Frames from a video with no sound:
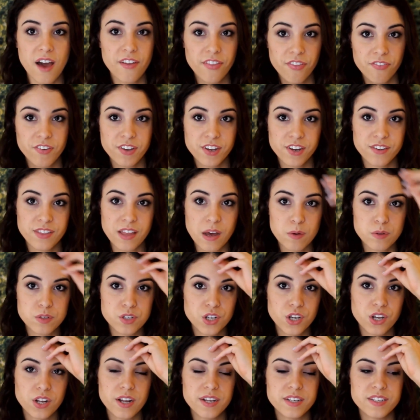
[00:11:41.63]
I figured that
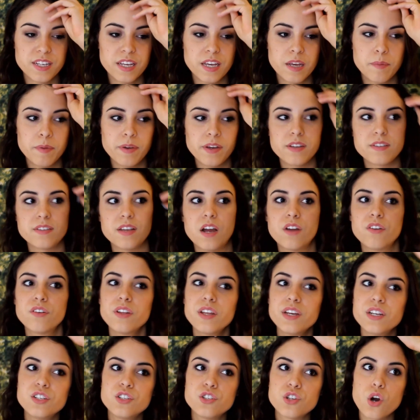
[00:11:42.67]
was a good idea because I
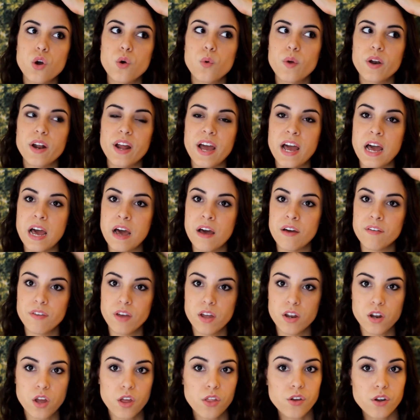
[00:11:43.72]
really don't want to
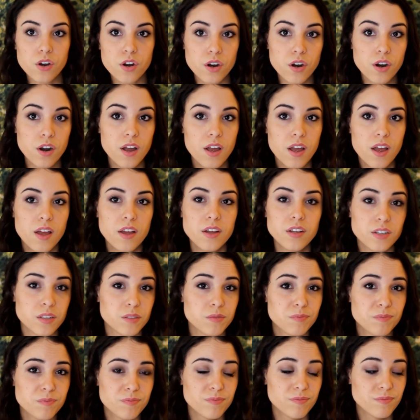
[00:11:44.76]
have another
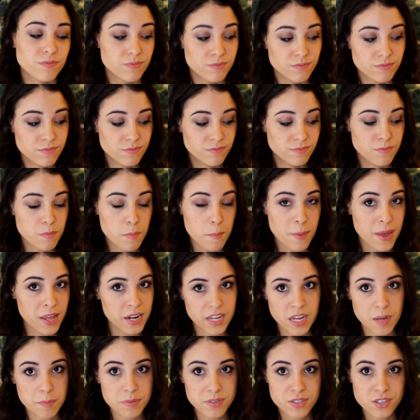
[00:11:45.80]

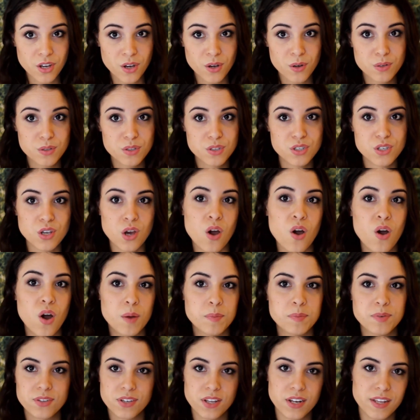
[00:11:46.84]
manic episode, so
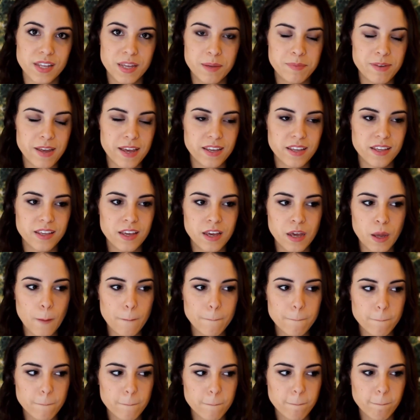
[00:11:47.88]
I'm just gonna keep taking
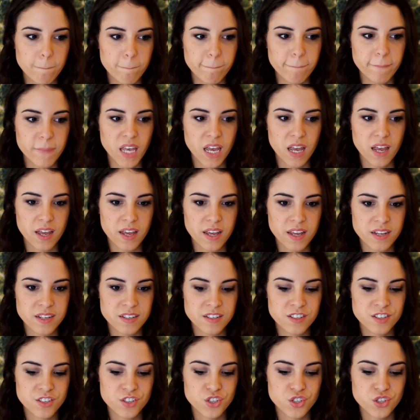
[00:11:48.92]
it.
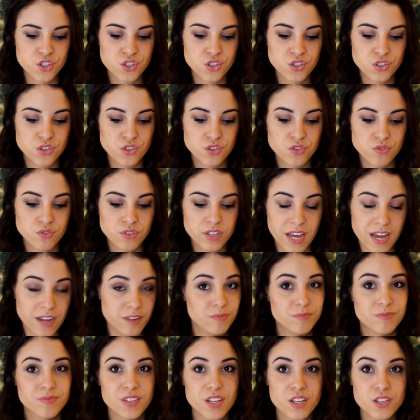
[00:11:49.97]
And
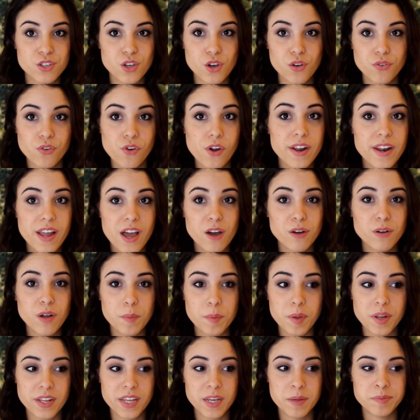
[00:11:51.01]
yeah, so for right now
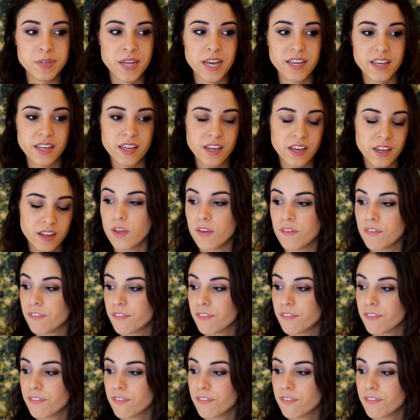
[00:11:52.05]
I'm gonna keep taking it.